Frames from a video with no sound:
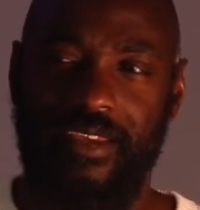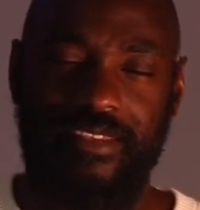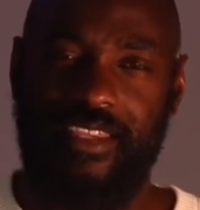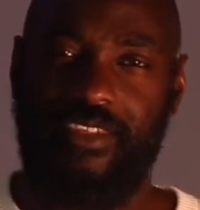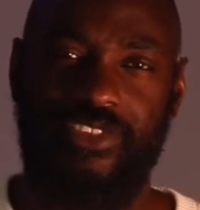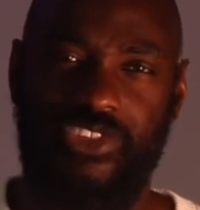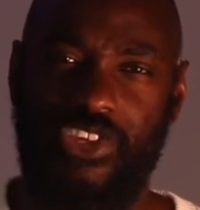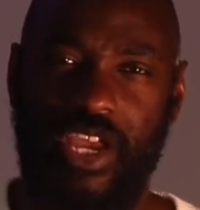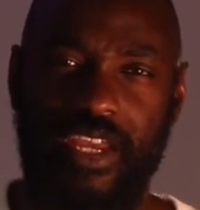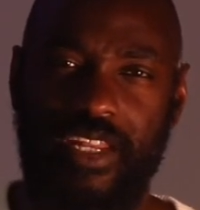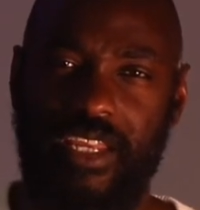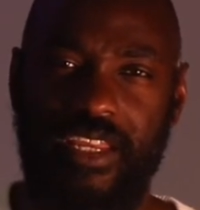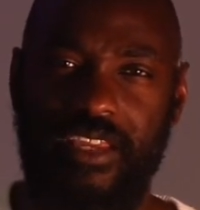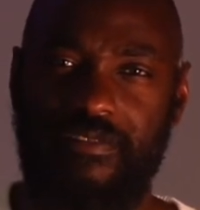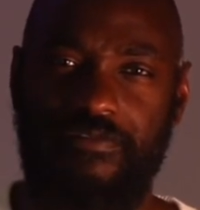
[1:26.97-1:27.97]
this
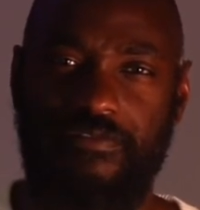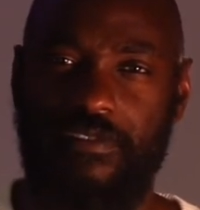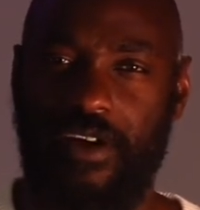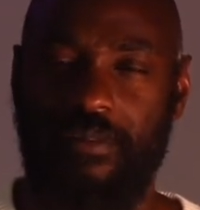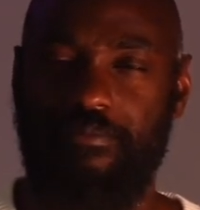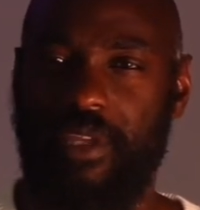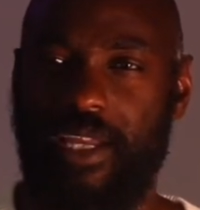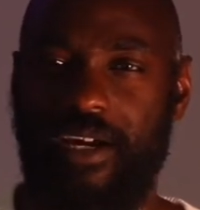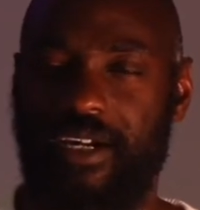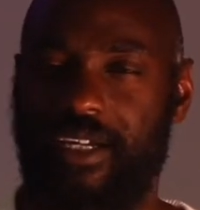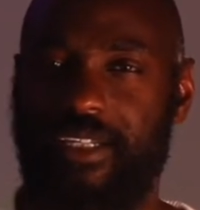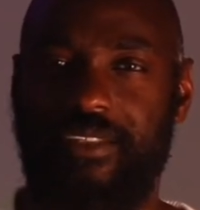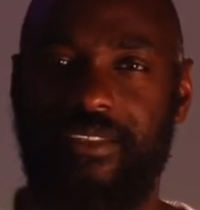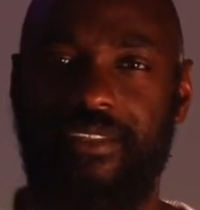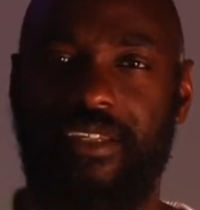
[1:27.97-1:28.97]
journey from
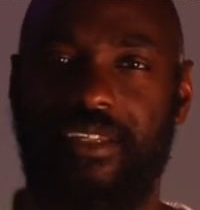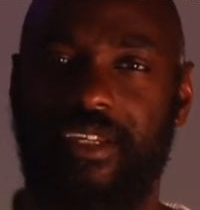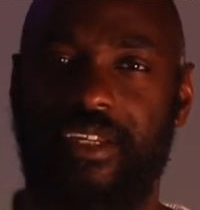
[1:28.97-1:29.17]
behind